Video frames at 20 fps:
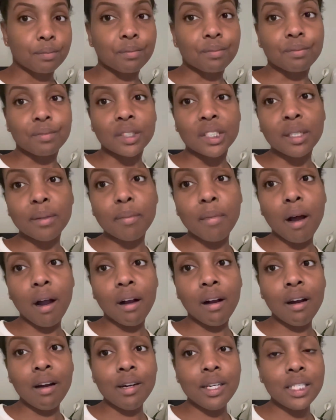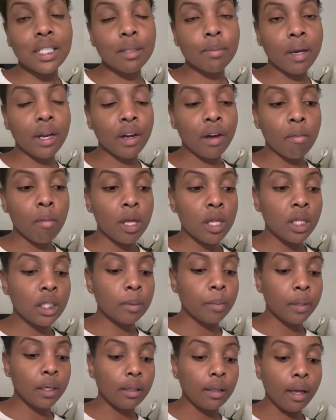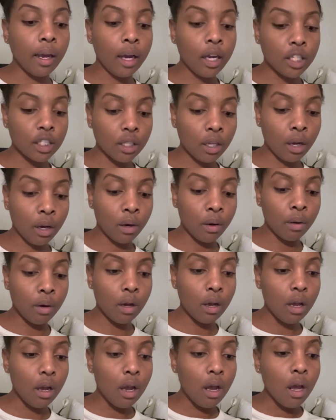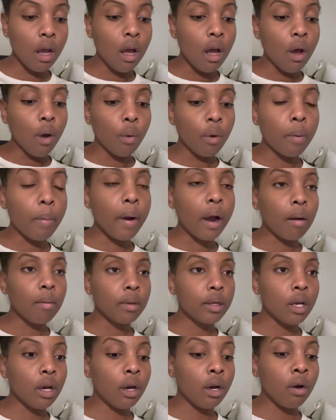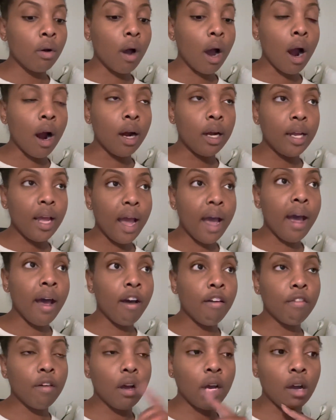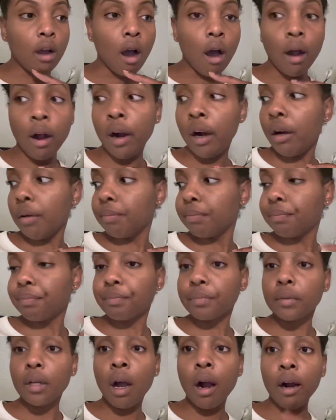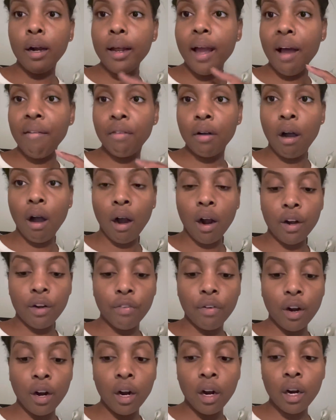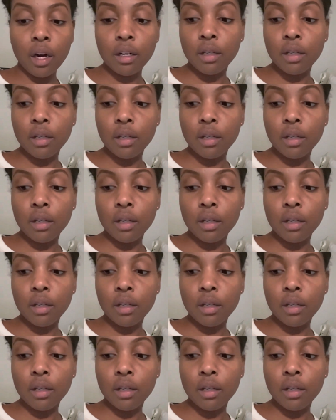Tomorrow is my grandmother's birthday, so we'll probably go. I already have a card for her.